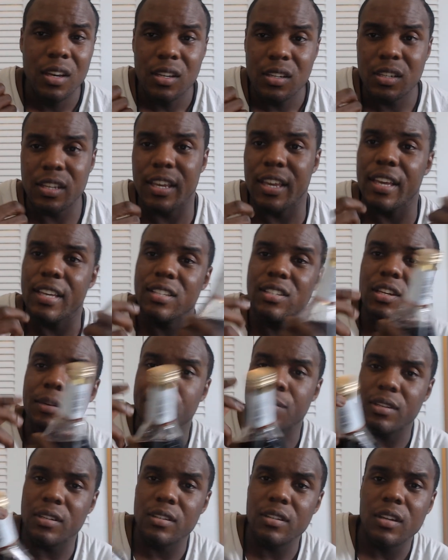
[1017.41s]
to get
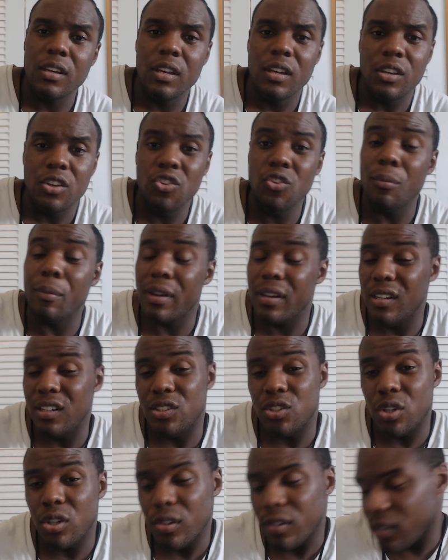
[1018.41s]
something. You might need
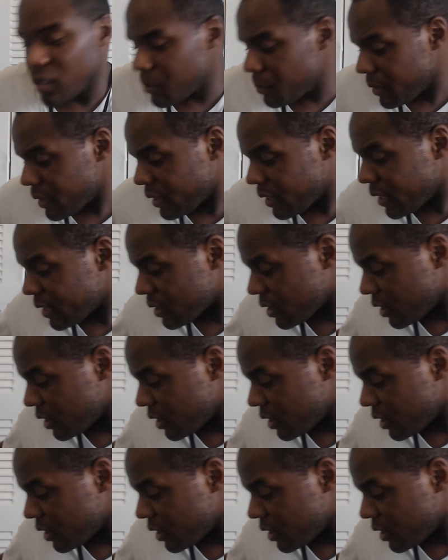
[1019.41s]
two of them to get